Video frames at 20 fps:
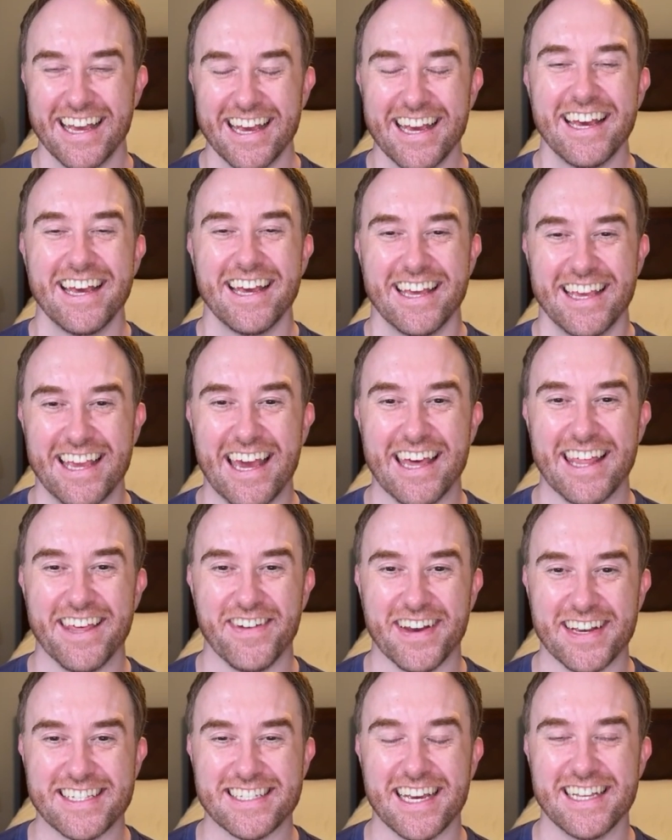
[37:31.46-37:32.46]
Yeah, that
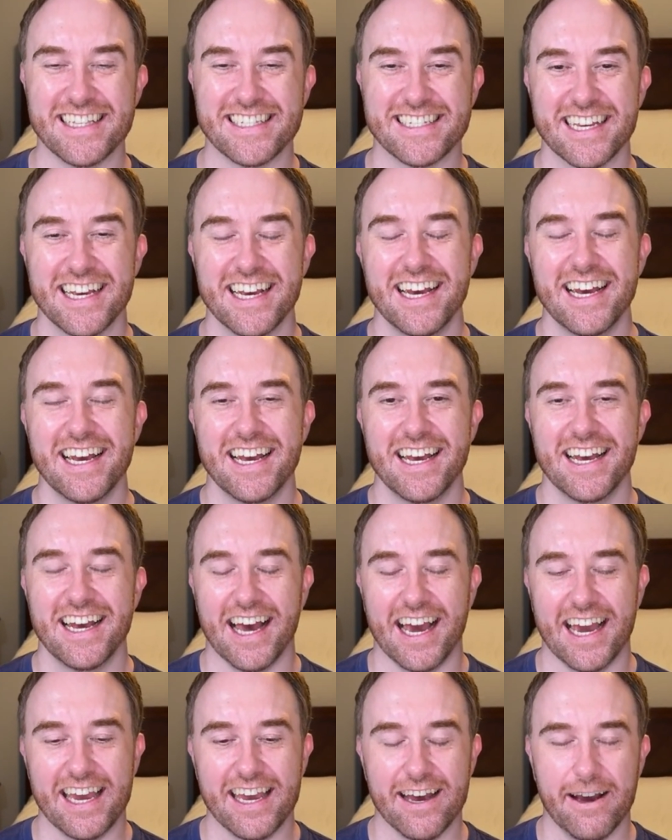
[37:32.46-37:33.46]
makes sense.
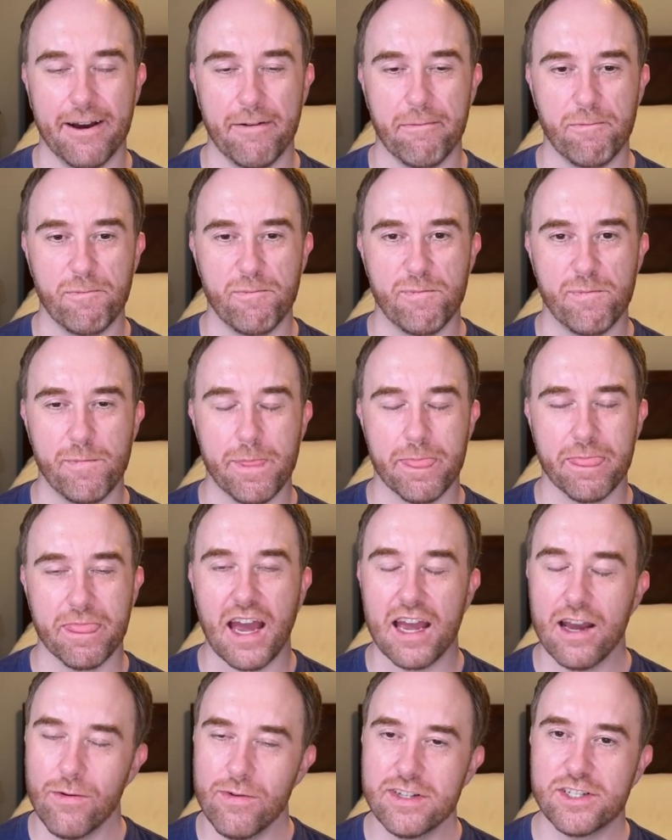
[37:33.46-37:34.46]
I
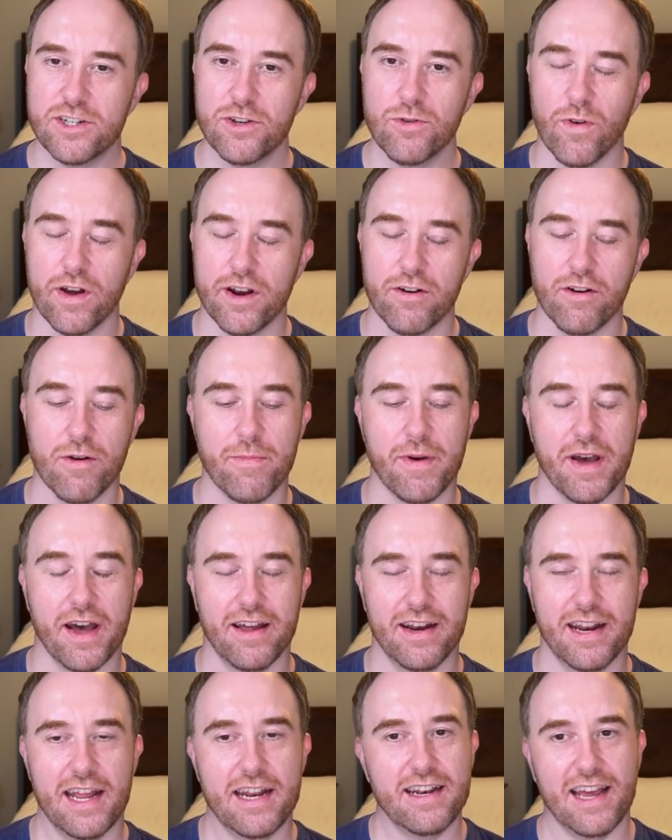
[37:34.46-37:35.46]
always do wonder about,
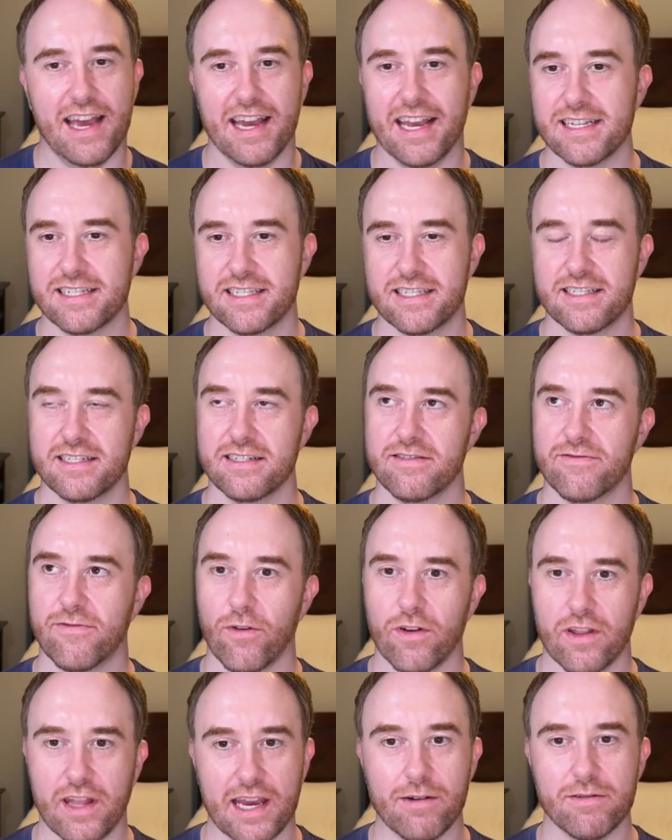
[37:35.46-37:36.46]
and I guess for a
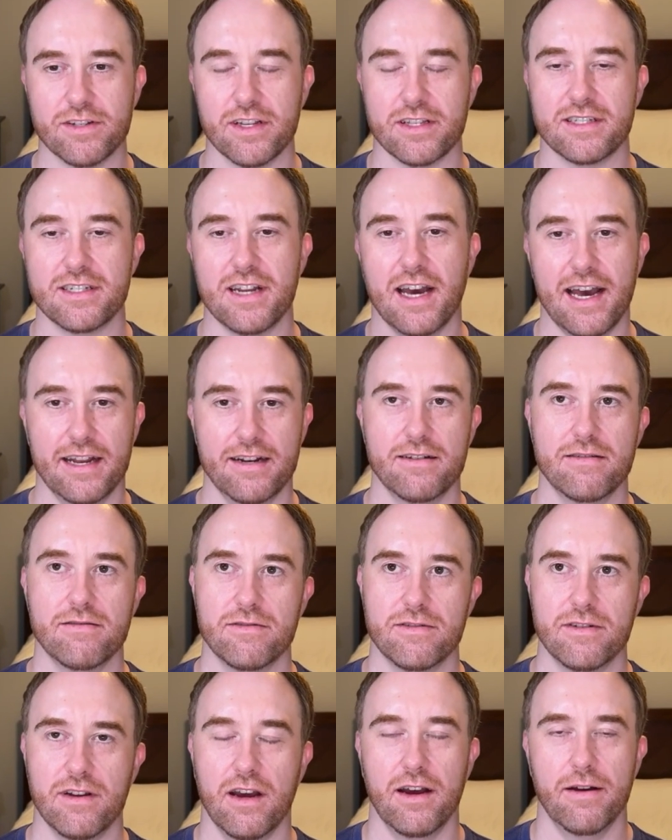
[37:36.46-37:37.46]
language that's not
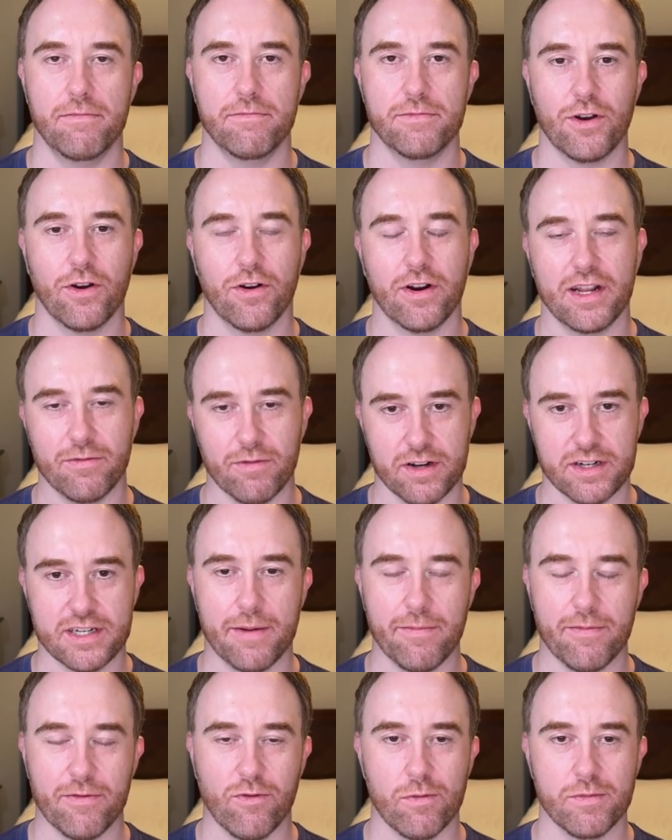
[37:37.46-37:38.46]
targeting runtime
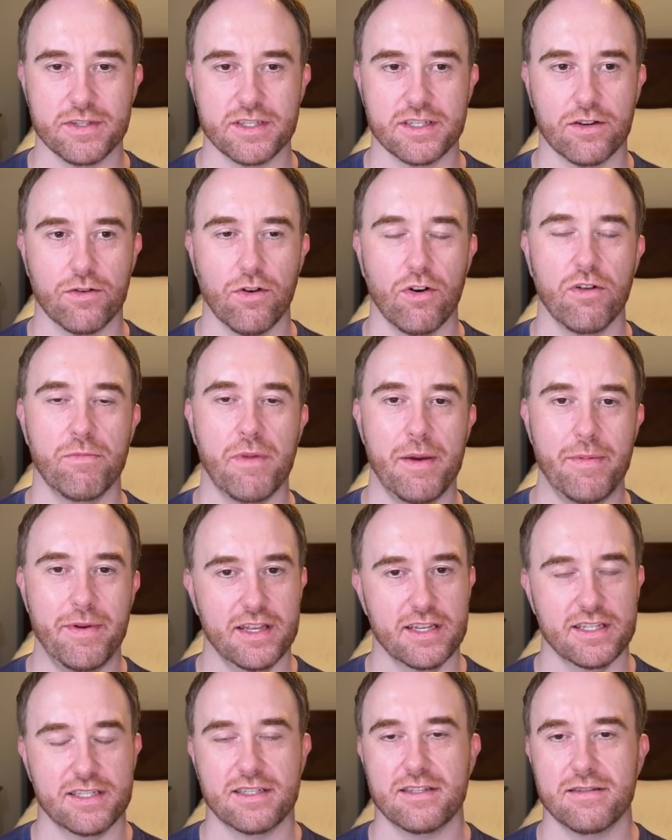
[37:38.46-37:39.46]
performance as a goal, maybe
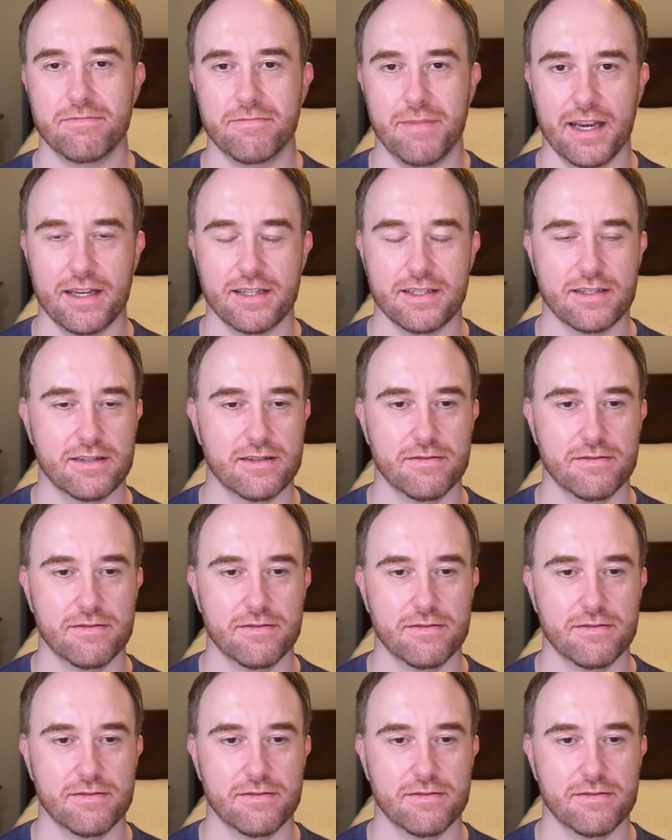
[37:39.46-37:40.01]
this makes